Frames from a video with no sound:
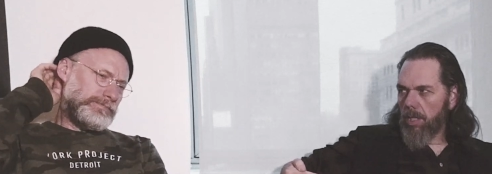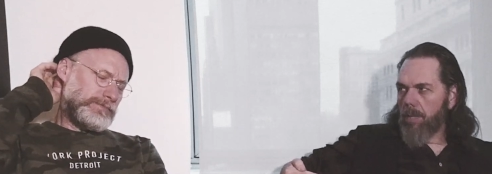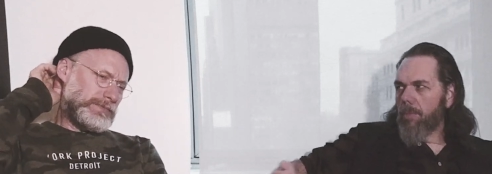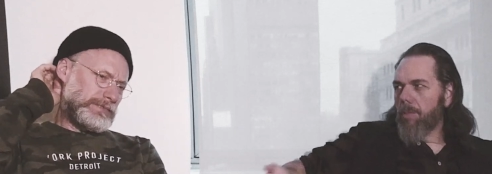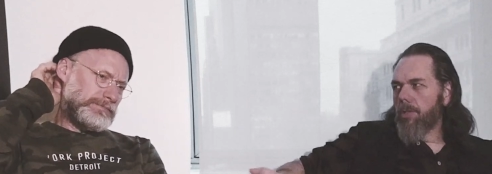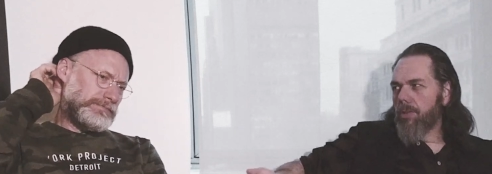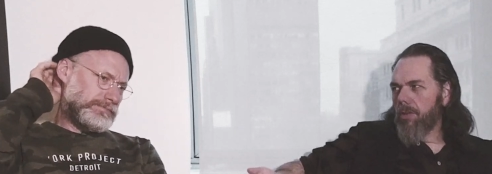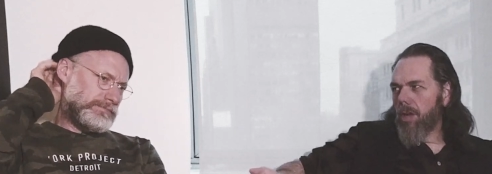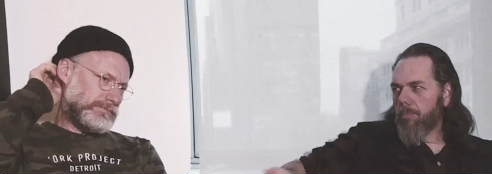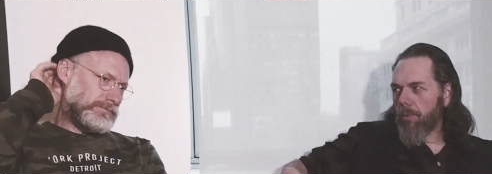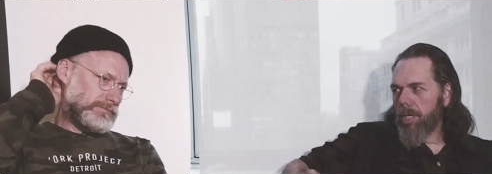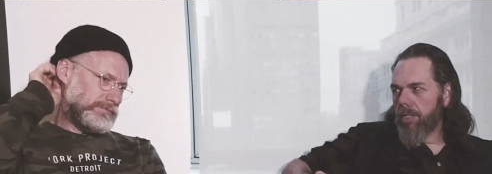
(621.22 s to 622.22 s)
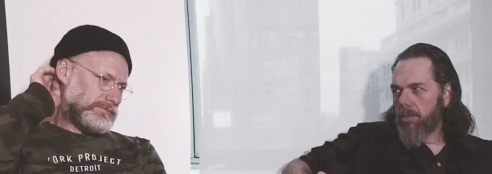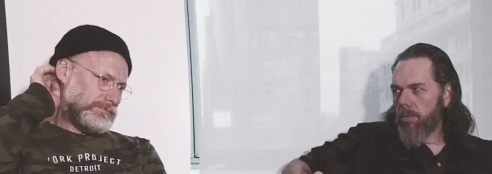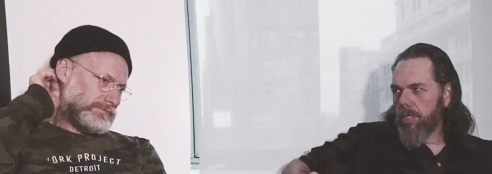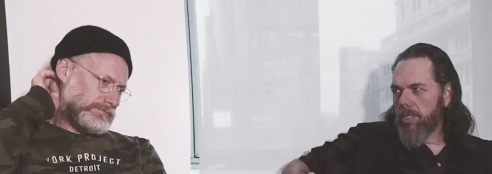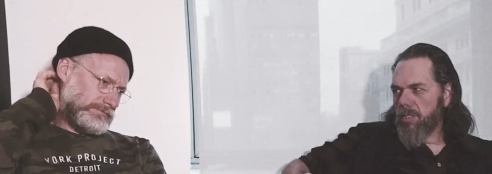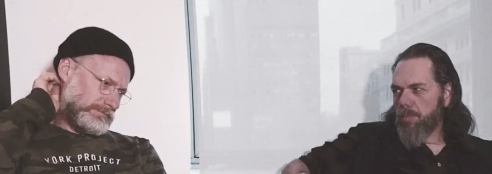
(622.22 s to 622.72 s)
Speaker 1: like maybe they're not bringing you
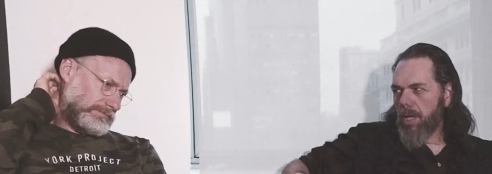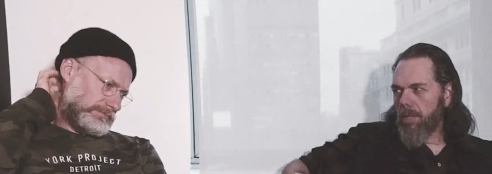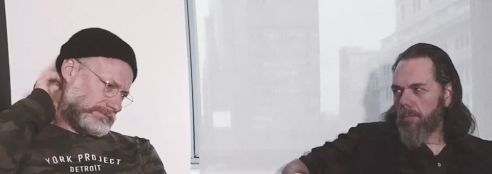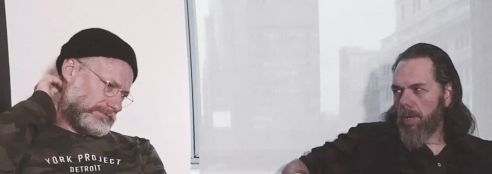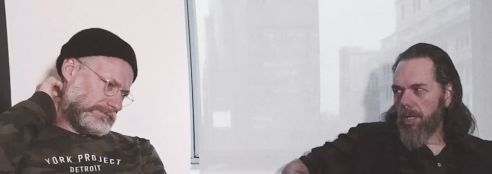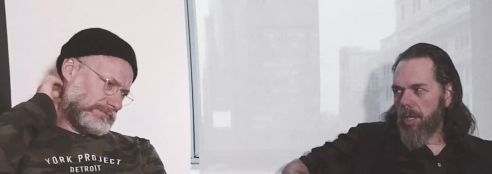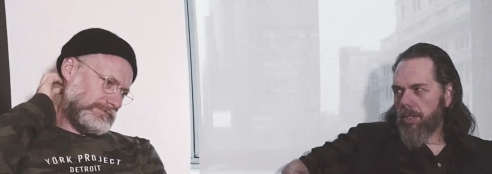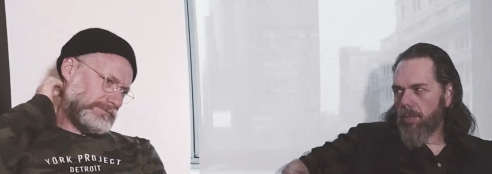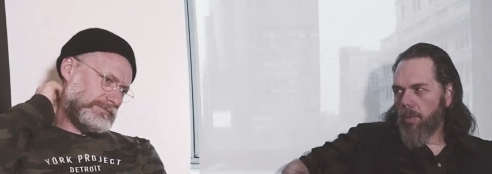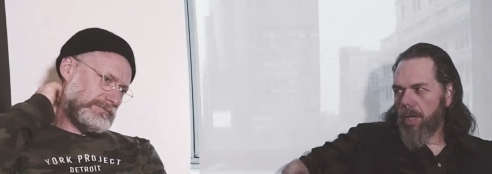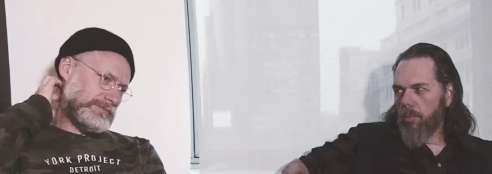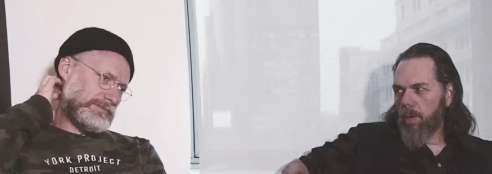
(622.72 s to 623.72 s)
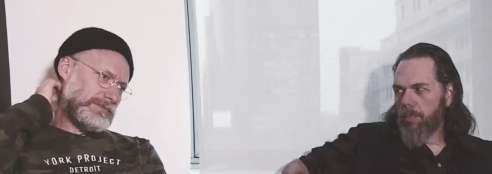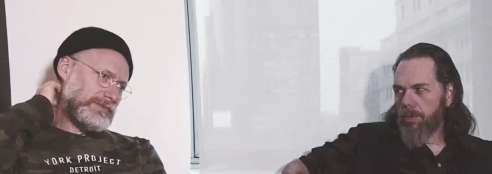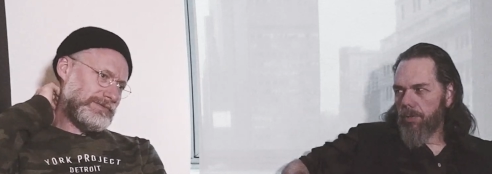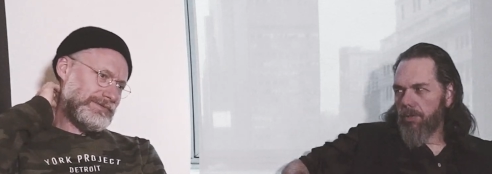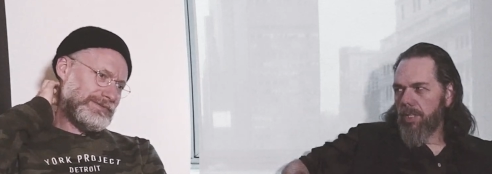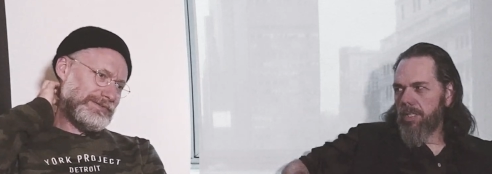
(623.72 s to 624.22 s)
in and spending money on you right away, but
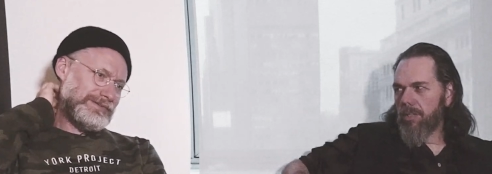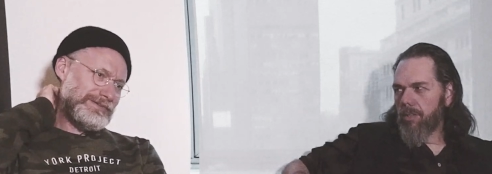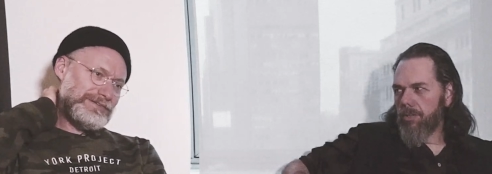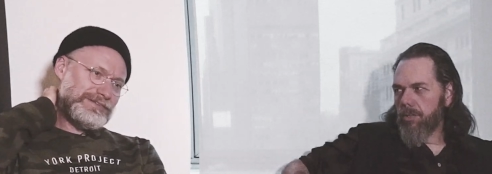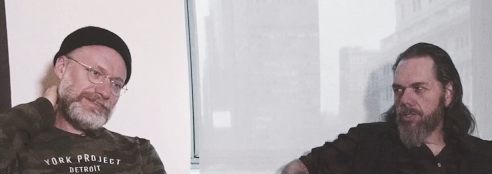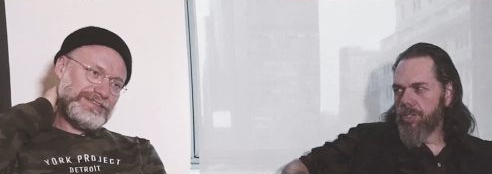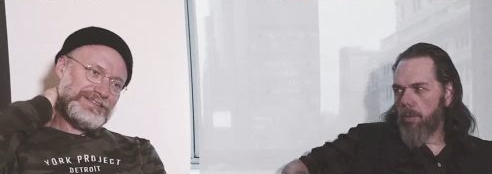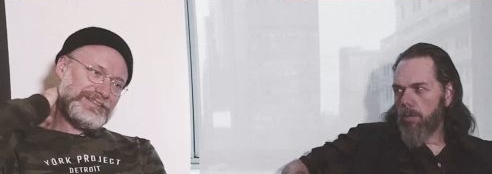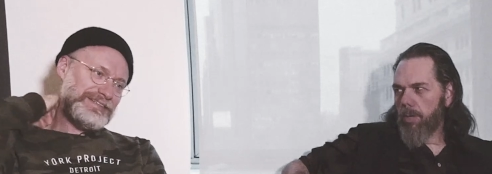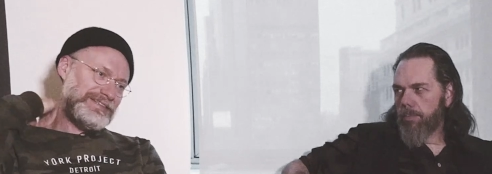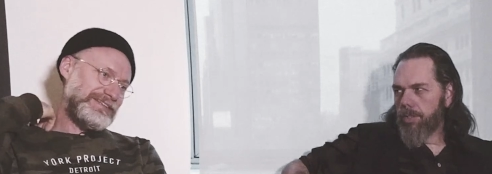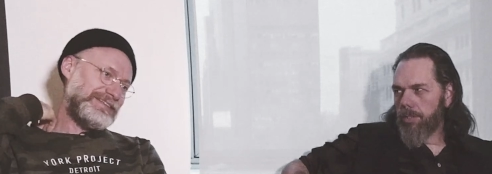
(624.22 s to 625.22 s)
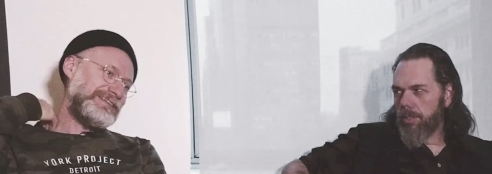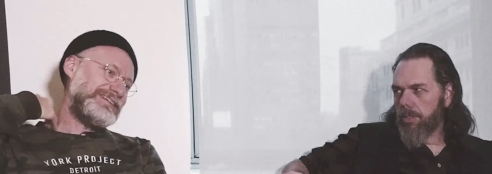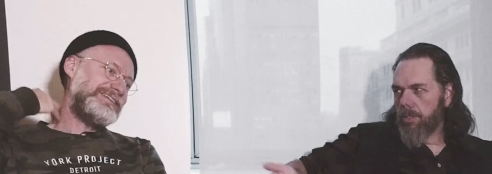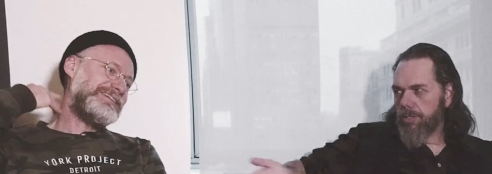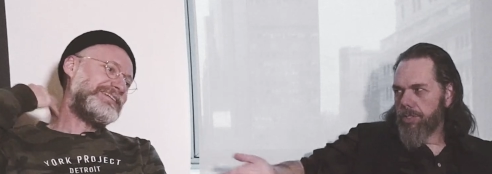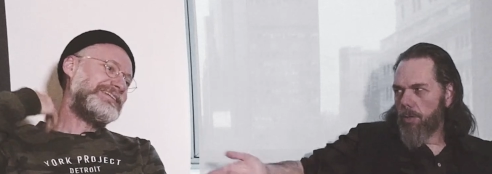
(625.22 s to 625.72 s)
they're, li- they're they're showing up to
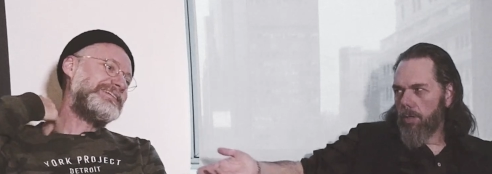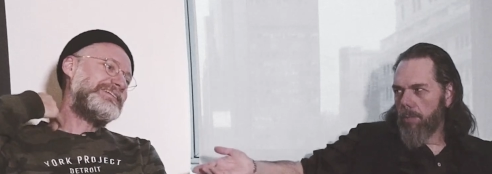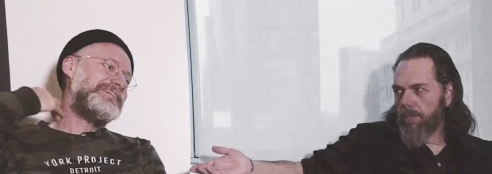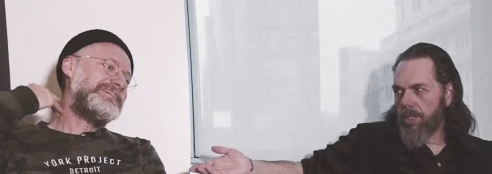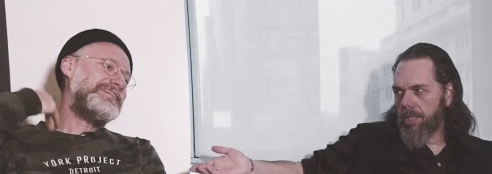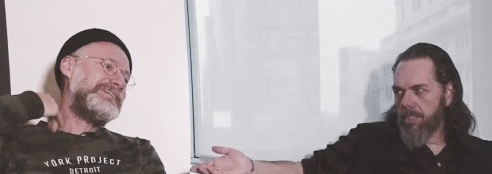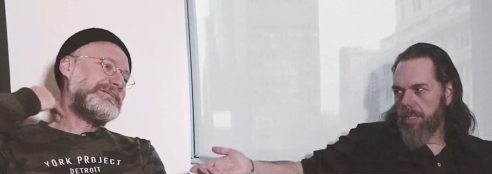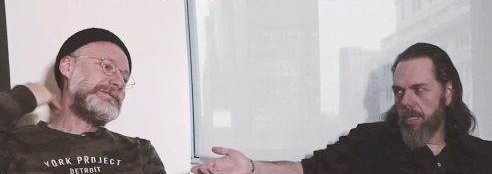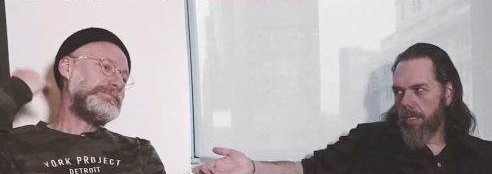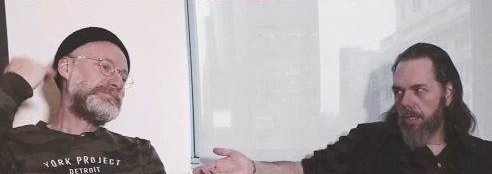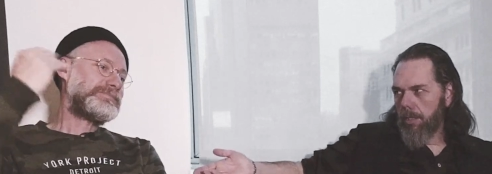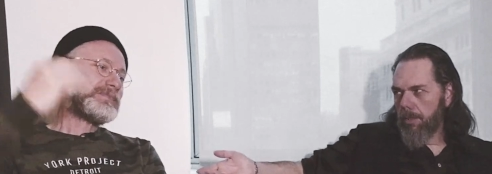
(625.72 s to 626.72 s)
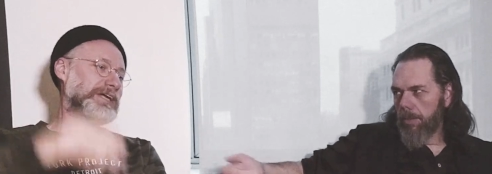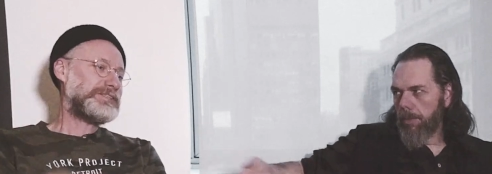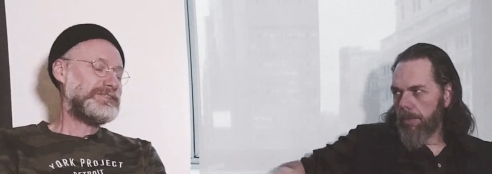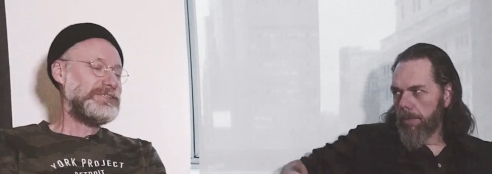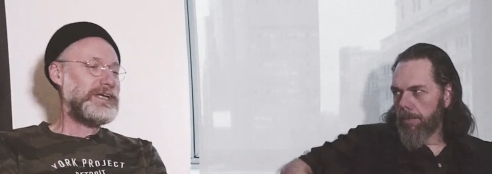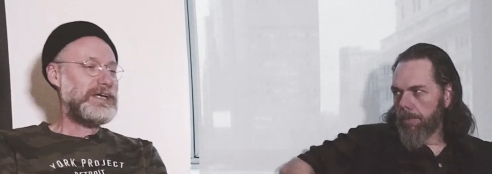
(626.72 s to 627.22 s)
they're showing up to this thing.
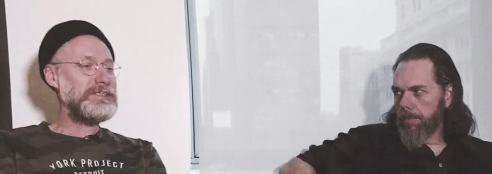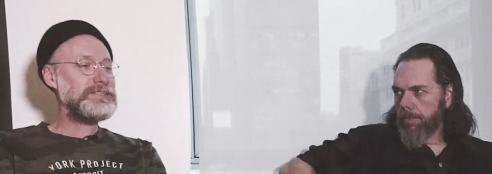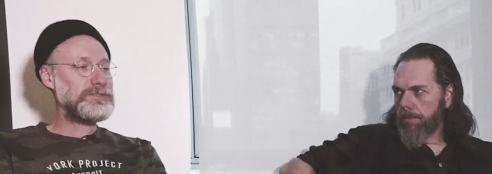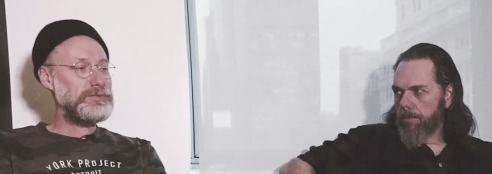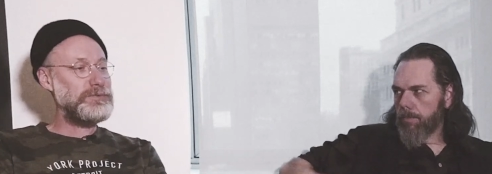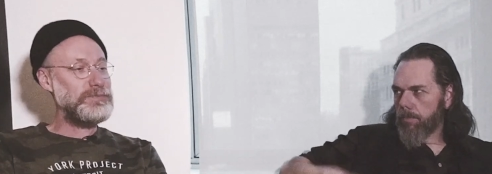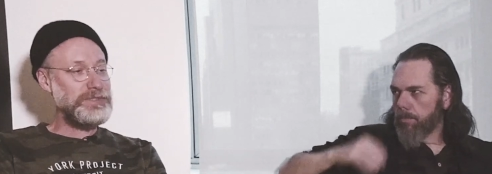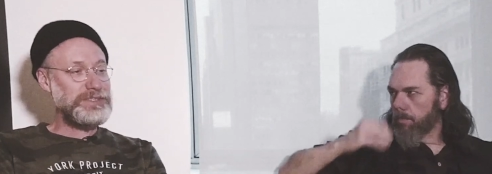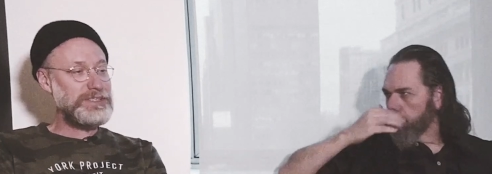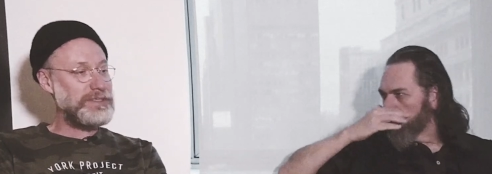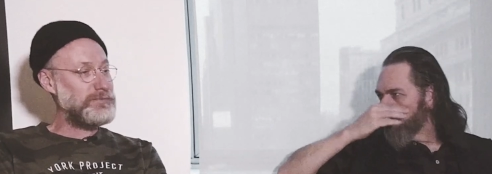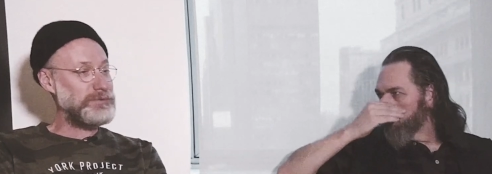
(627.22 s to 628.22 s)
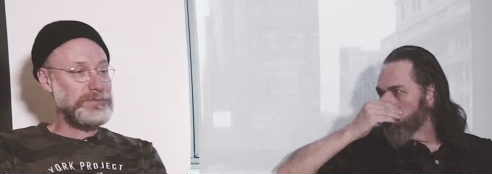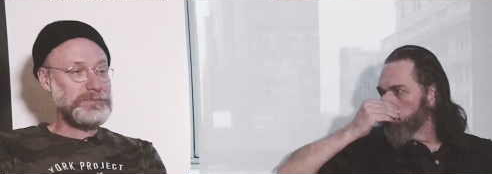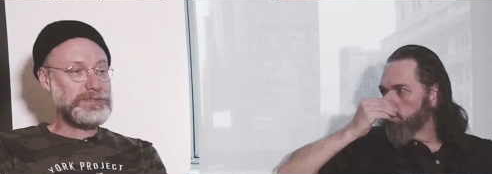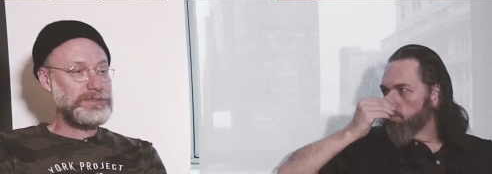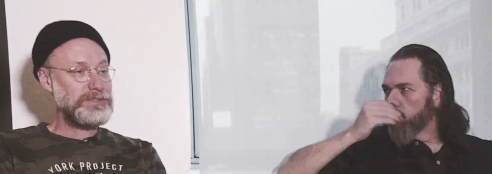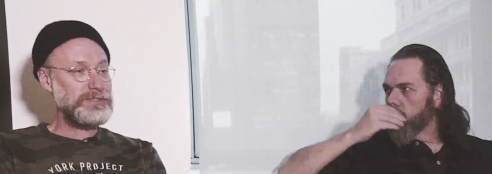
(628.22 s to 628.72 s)
Speaker 2: Actually, in high school, we did have
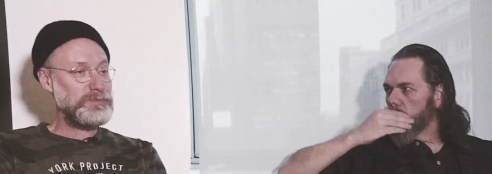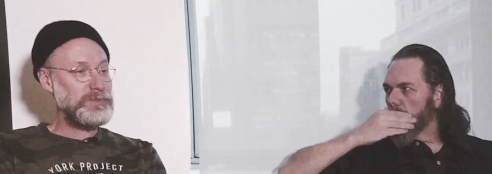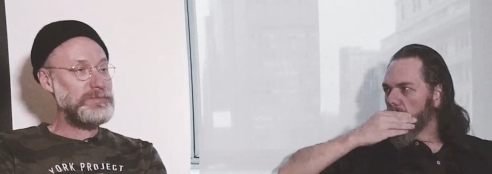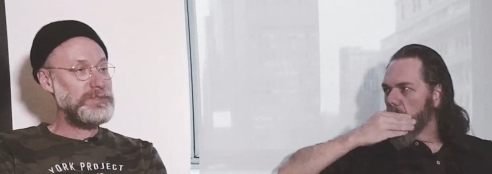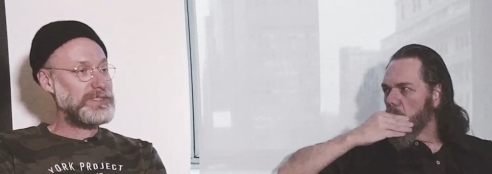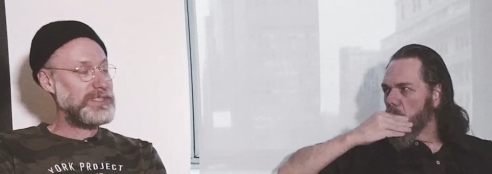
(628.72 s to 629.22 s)
dreams because we would